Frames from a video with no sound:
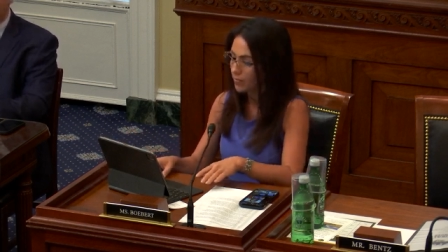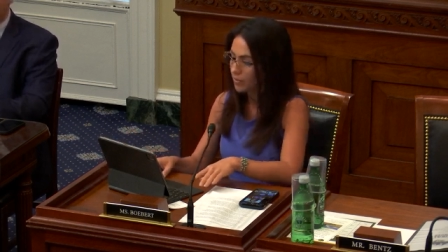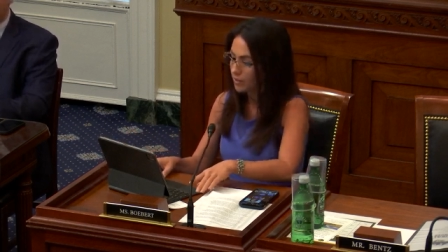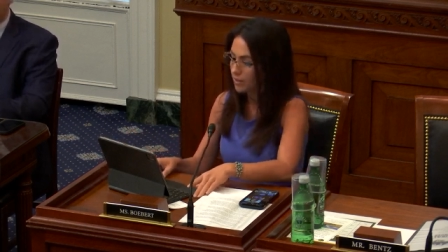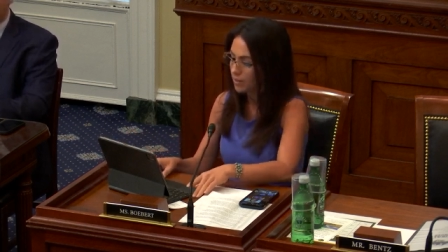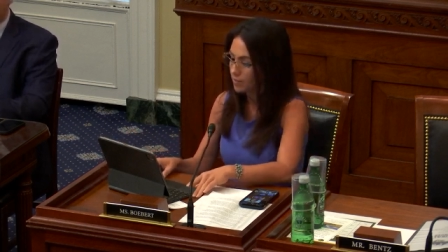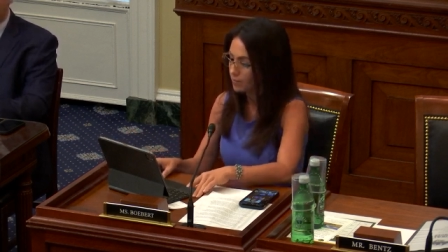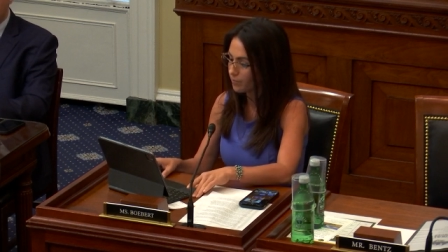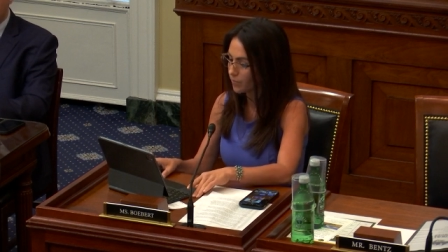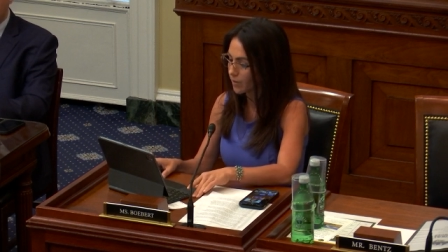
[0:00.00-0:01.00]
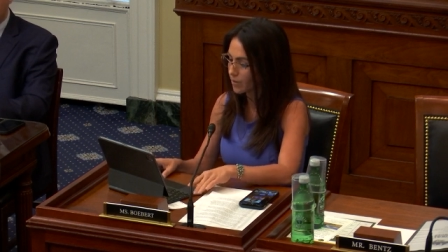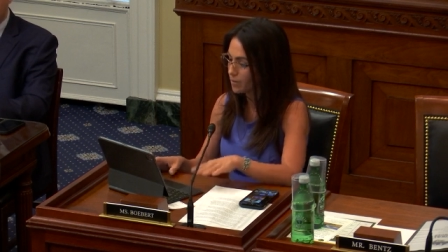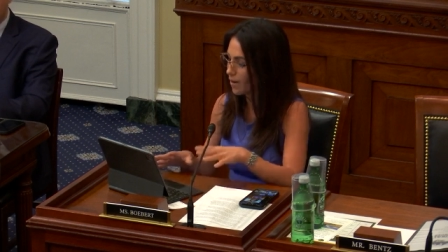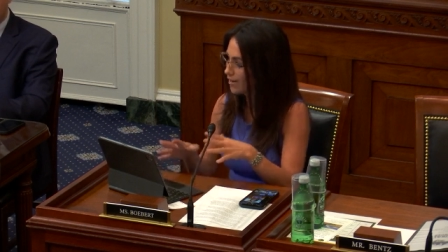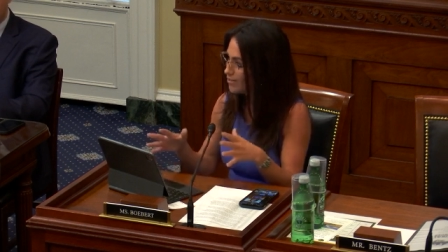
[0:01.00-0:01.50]
the
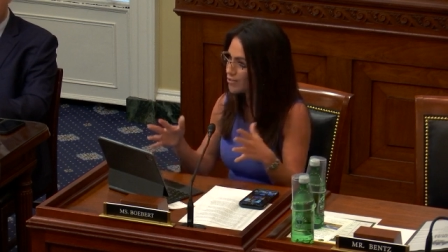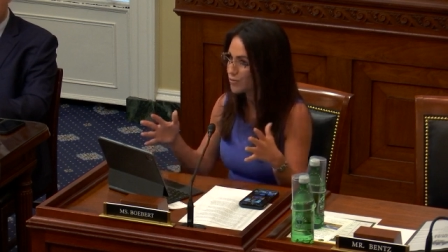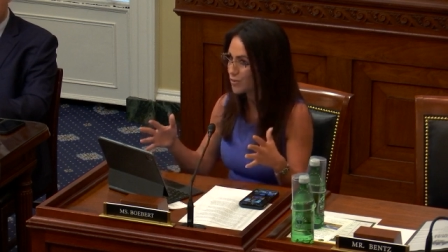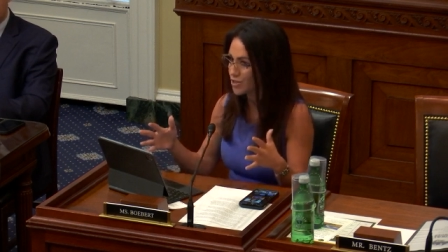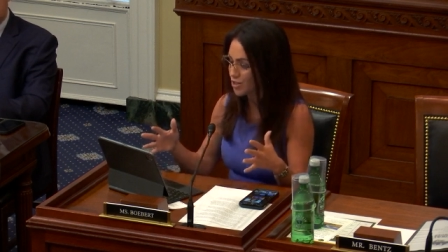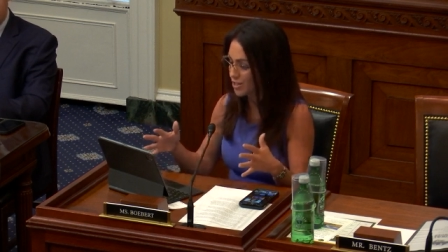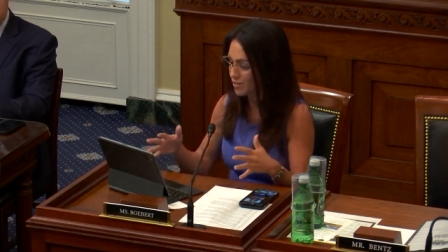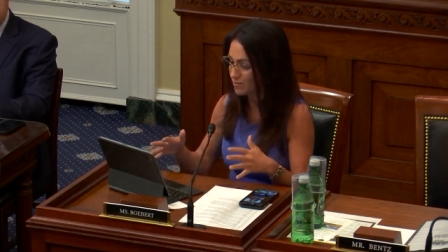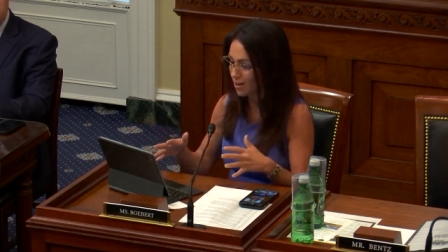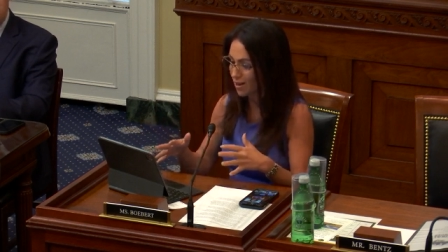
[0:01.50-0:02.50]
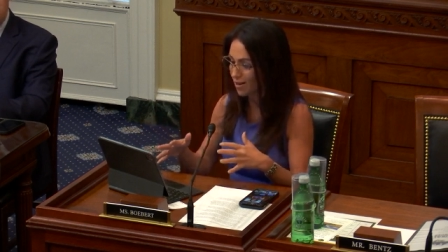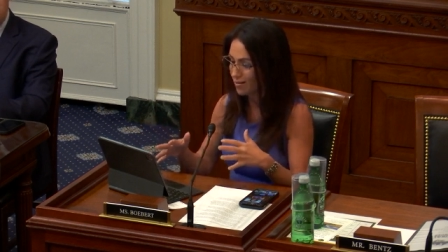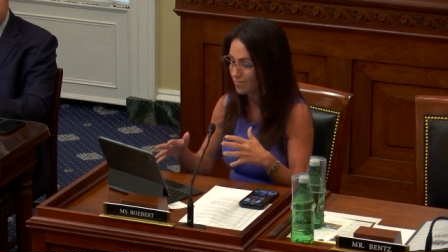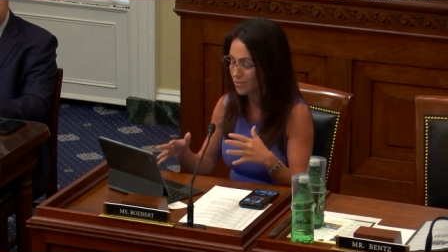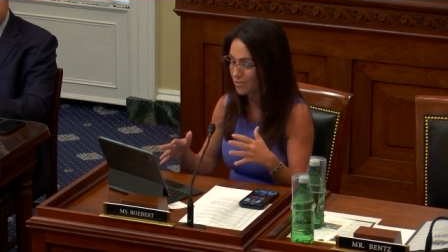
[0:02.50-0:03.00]
Biden's regime
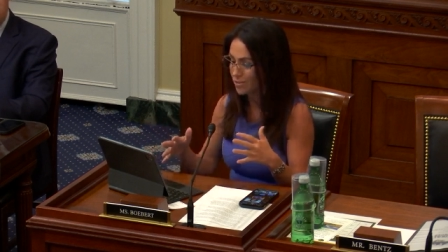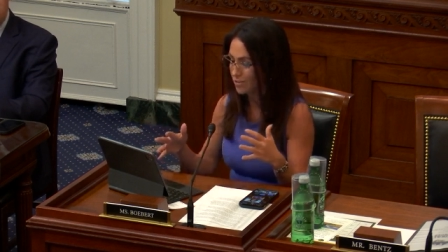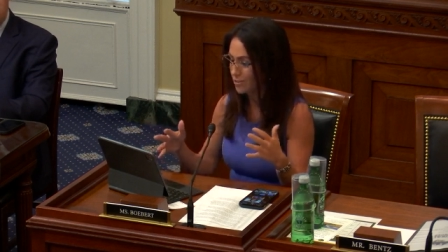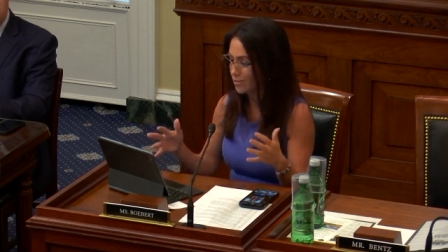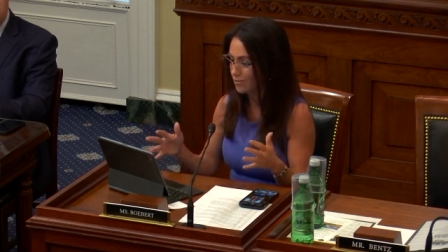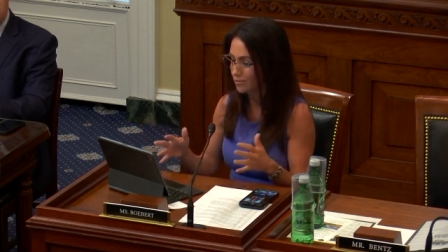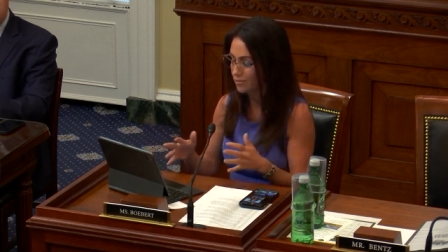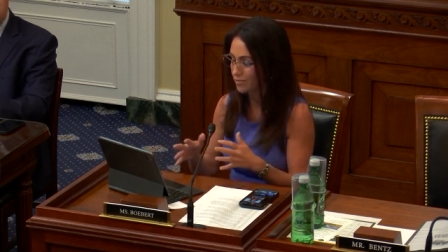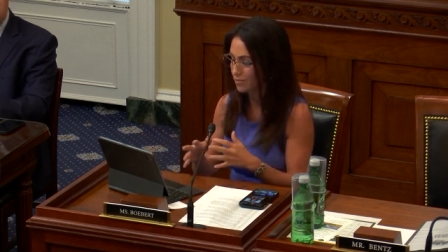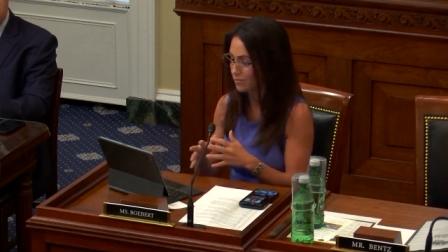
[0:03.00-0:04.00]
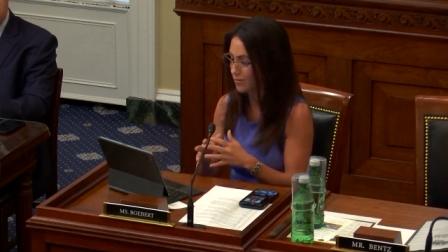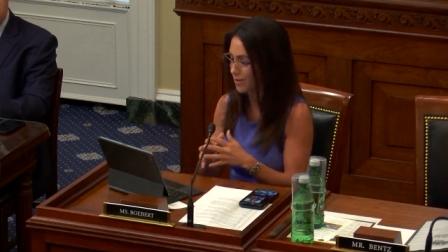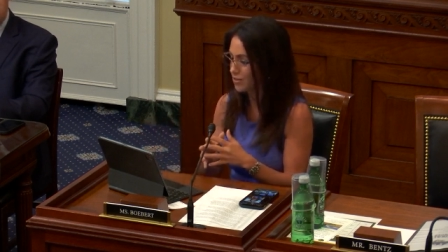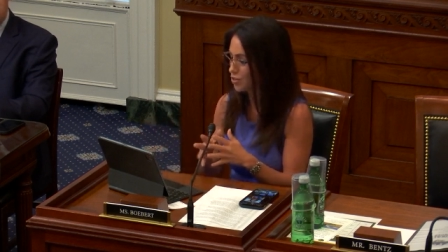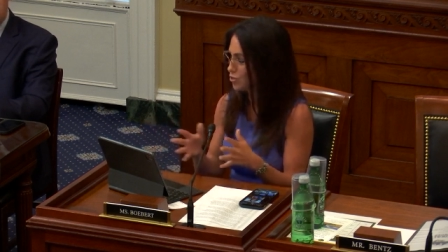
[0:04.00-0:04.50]
CEQ's
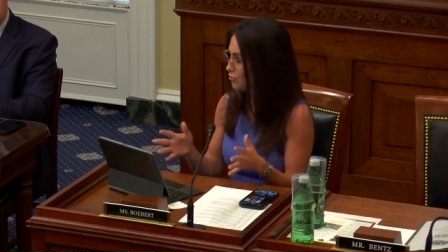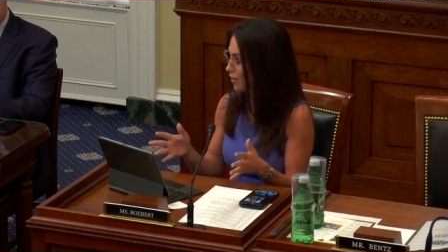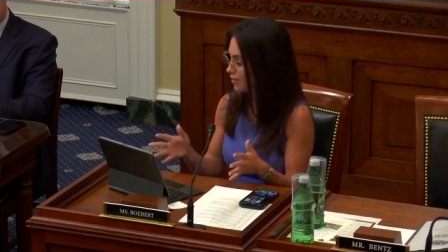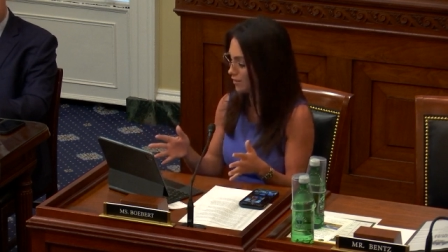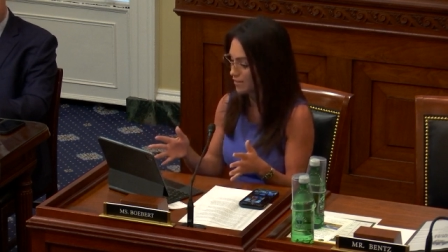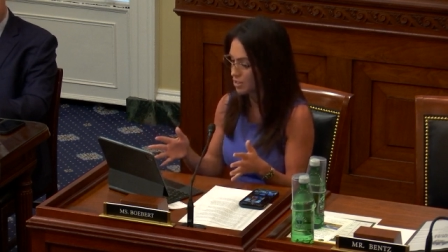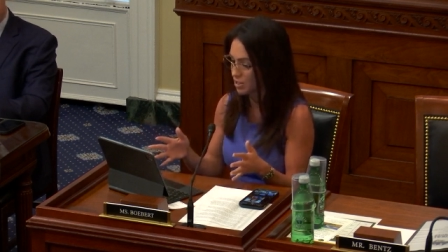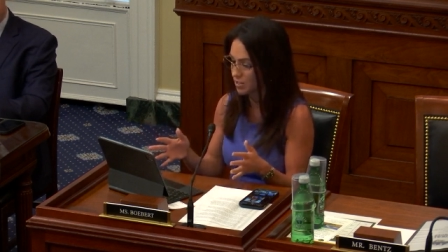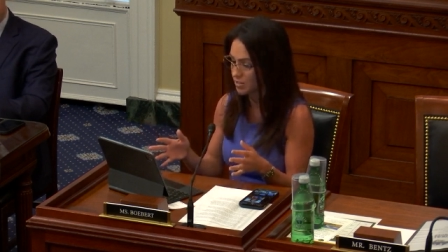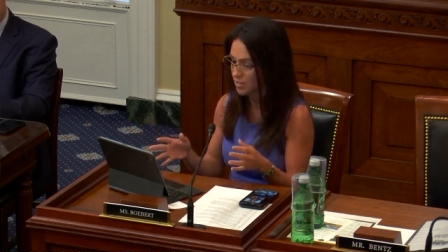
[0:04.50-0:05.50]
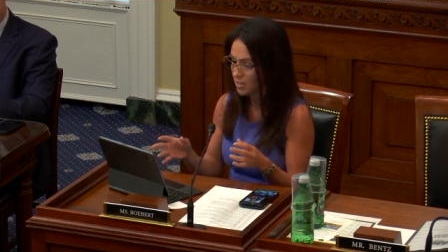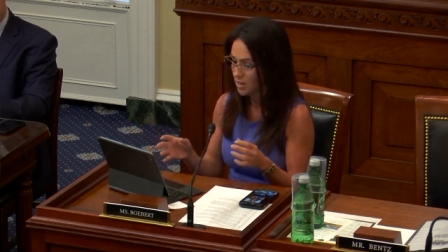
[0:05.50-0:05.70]
phase two regulations